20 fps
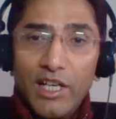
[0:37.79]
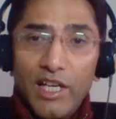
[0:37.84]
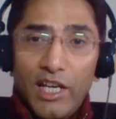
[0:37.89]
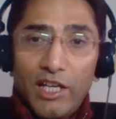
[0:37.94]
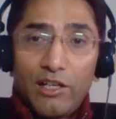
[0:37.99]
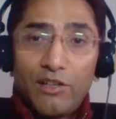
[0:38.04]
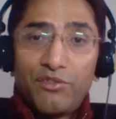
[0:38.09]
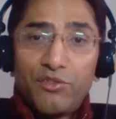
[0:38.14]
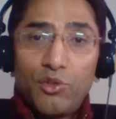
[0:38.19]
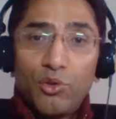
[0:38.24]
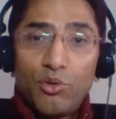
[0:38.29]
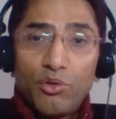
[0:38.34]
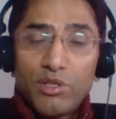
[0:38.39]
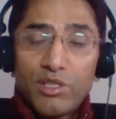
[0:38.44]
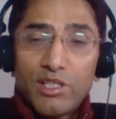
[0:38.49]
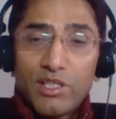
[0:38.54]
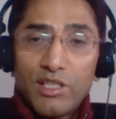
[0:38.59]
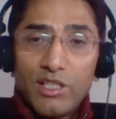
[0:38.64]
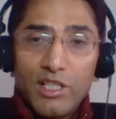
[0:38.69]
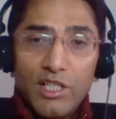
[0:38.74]
And of
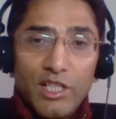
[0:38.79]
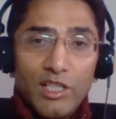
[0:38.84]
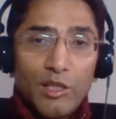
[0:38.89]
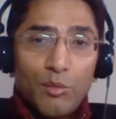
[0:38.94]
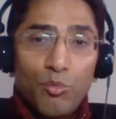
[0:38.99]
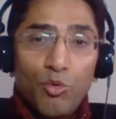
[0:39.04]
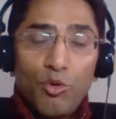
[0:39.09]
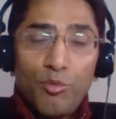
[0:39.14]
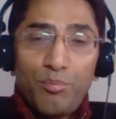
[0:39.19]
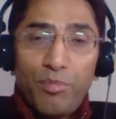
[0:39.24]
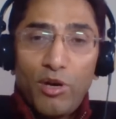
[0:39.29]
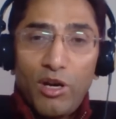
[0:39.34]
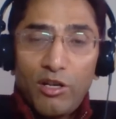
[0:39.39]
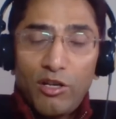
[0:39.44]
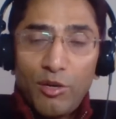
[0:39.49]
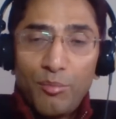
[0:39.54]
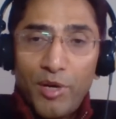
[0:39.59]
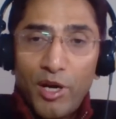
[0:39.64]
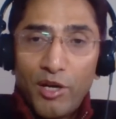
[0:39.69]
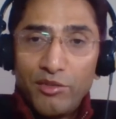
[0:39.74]
course, the more
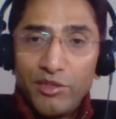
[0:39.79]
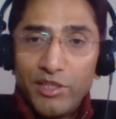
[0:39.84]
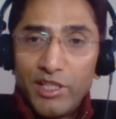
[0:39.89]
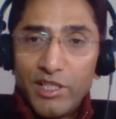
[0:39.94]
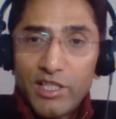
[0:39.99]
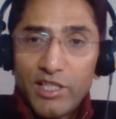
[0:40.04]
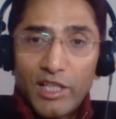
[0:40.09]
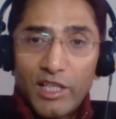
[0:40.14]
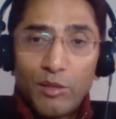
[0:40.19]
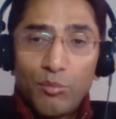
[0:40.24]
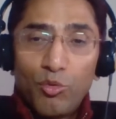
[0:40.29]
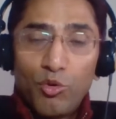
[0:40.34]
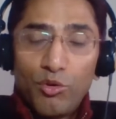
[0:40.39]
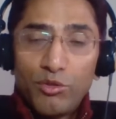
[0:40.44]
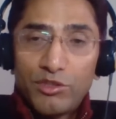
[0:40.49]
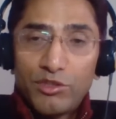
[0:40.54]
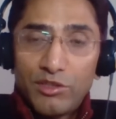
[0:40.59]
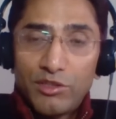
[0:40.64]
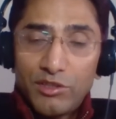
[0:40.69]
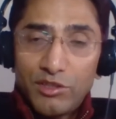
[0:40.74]
components and the
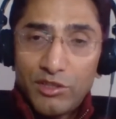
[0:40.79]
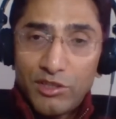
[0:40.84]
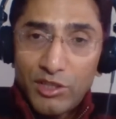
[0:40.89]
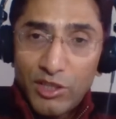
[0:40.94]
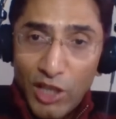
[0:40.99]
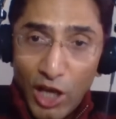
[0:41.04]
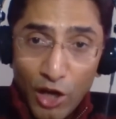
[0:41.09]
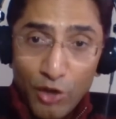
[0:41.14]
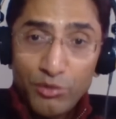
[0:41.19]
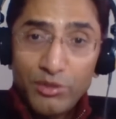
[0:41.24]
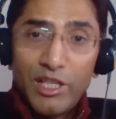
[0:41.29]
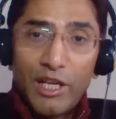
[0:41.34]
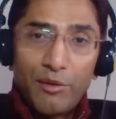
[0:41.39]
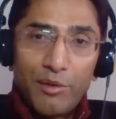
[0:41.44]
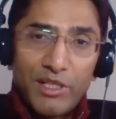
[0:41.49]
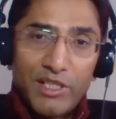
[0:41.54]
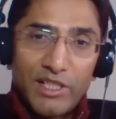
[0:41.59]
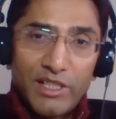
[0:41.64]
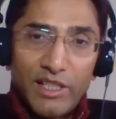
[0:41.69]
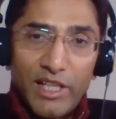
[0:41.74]
more code there
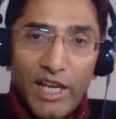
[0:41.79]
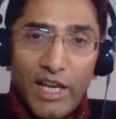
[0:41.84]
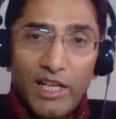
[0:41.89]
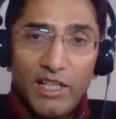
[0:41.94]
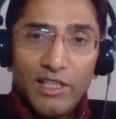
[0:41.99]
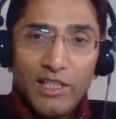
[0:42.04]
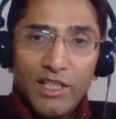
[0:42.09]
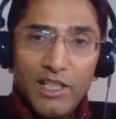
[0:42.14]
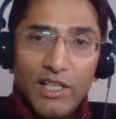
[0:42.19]
is in there,